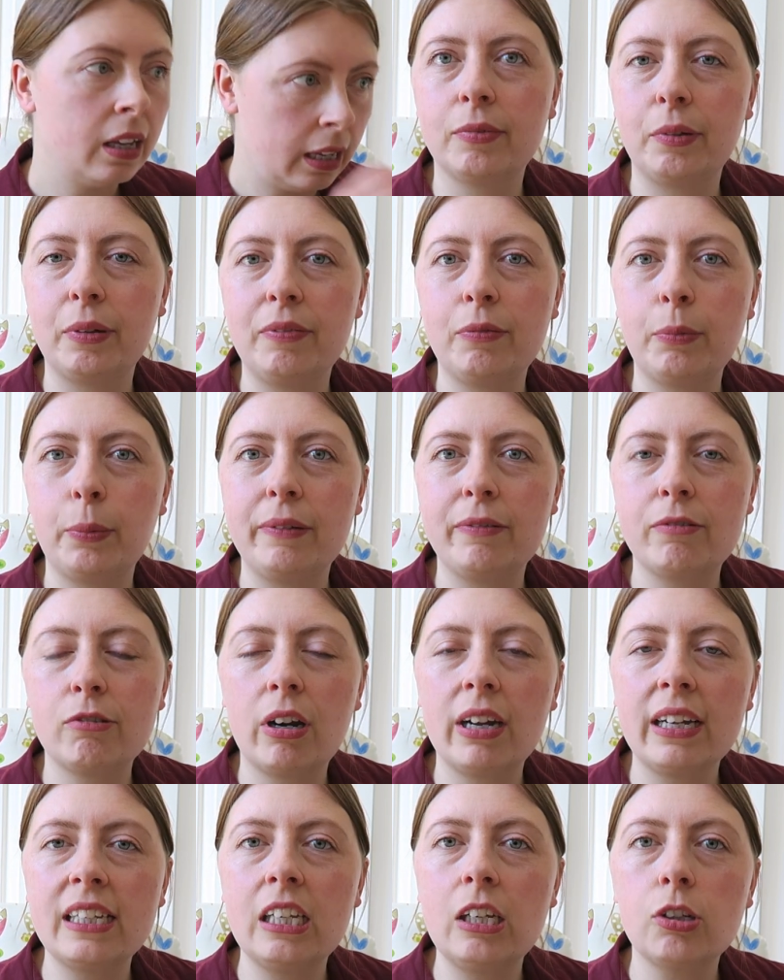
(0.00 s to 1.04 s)
We've
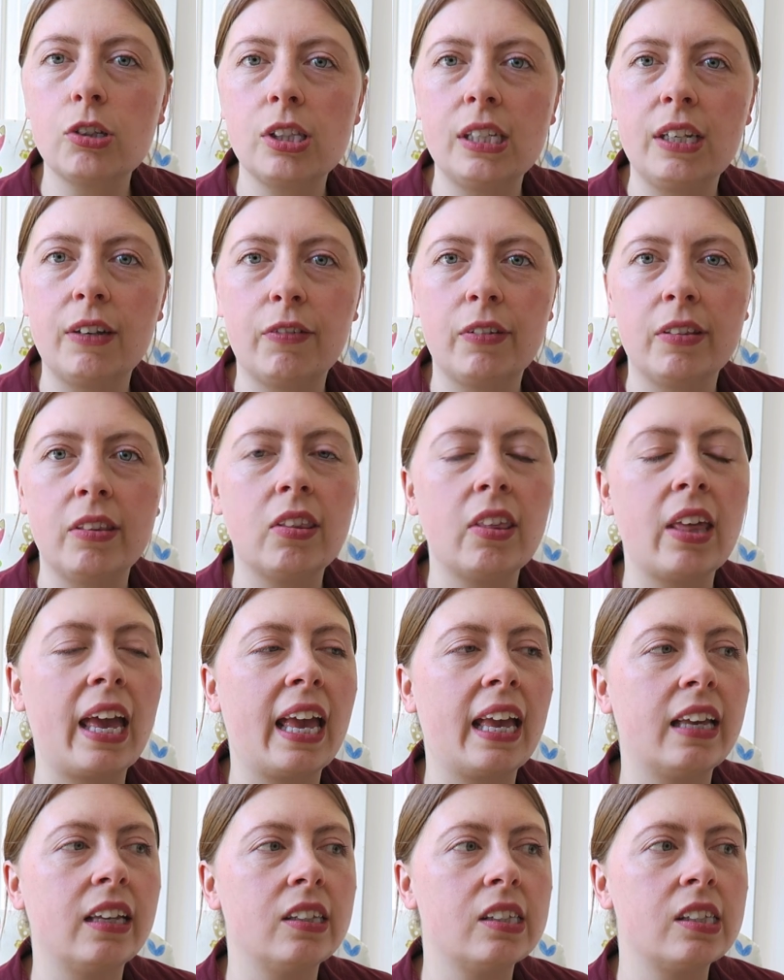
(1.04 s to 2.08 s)
tried lots of different
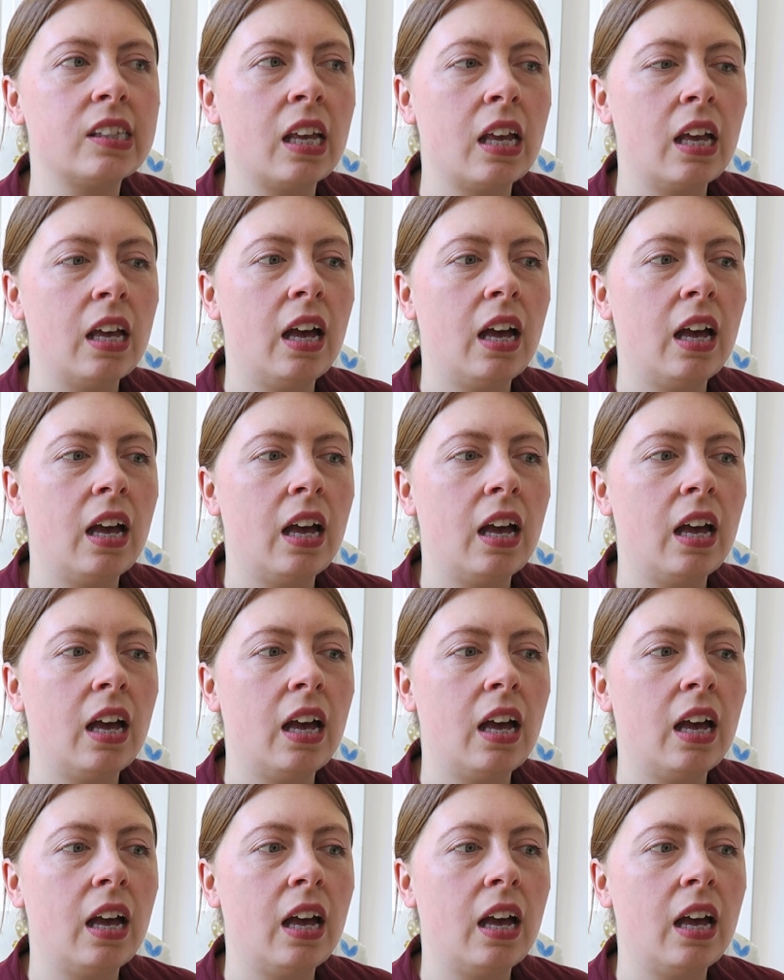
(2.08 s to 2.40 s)
things.